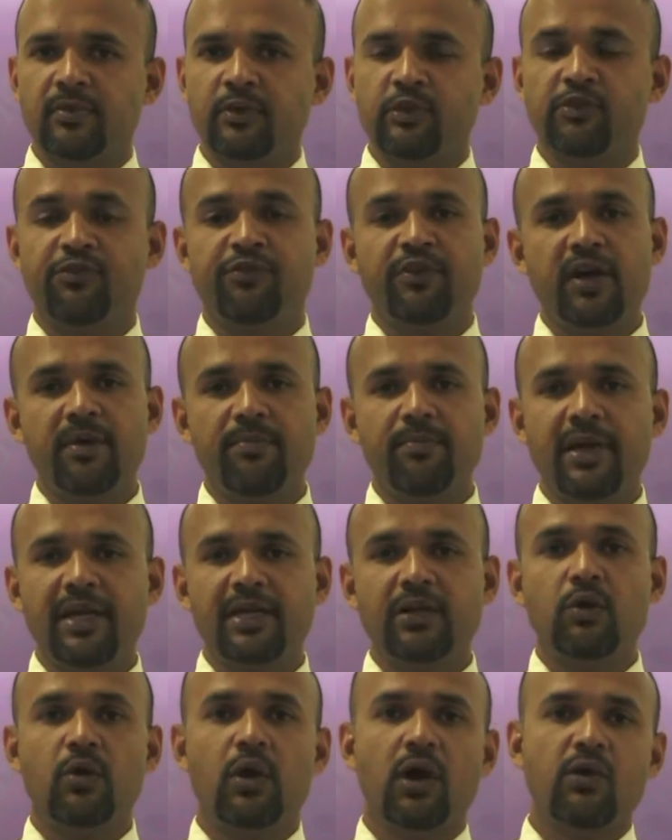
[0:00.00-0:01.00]
The firm
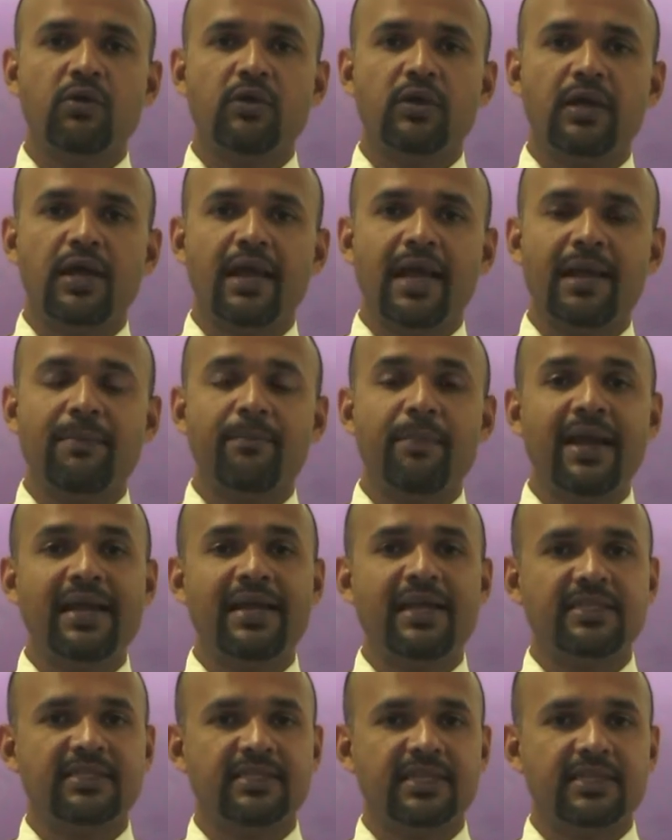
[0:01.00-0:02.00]
might go out and buy
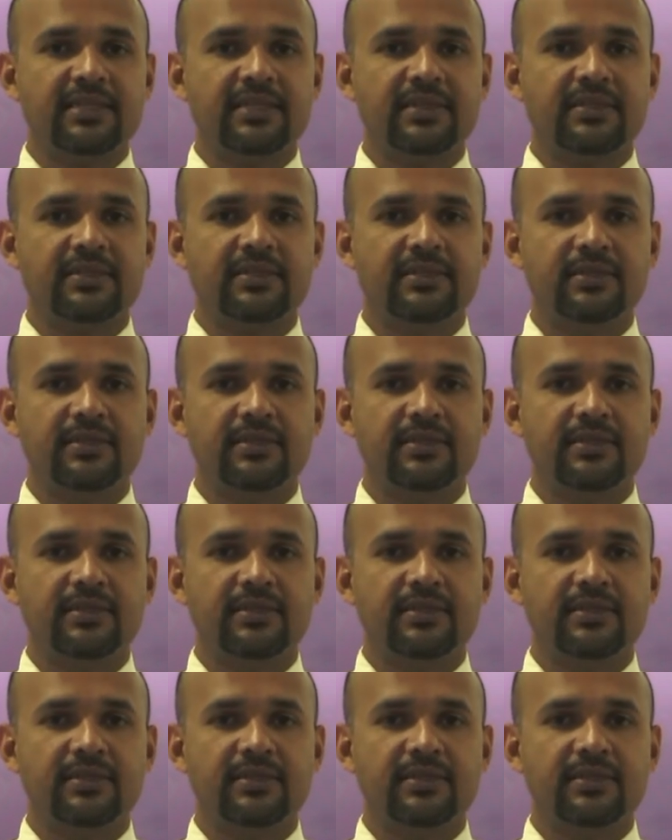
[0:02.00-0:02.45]
an asset.